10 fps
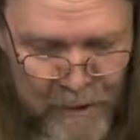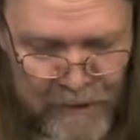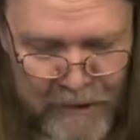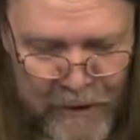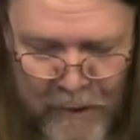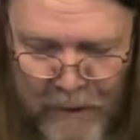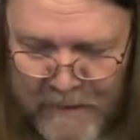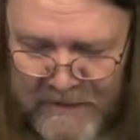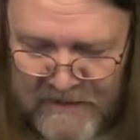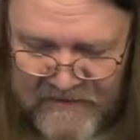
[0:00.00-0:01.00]
You know, I
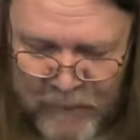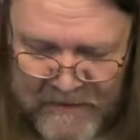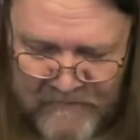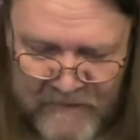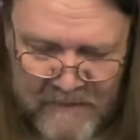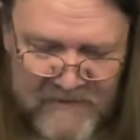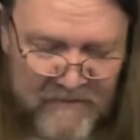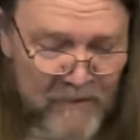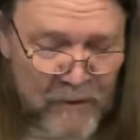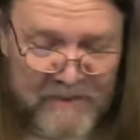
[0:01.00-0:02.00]
mean, it's twin flame
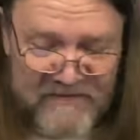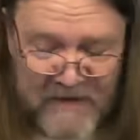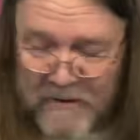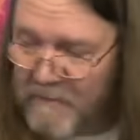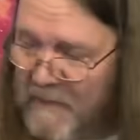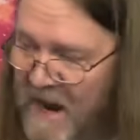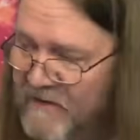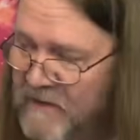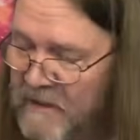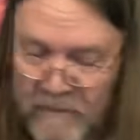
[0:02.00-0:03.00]
stuff. It could be sacred
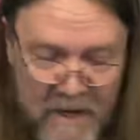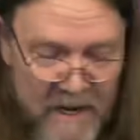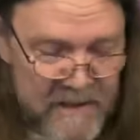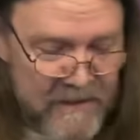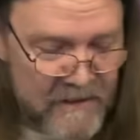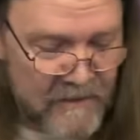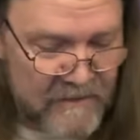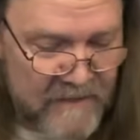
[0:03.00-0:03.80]
masculine right here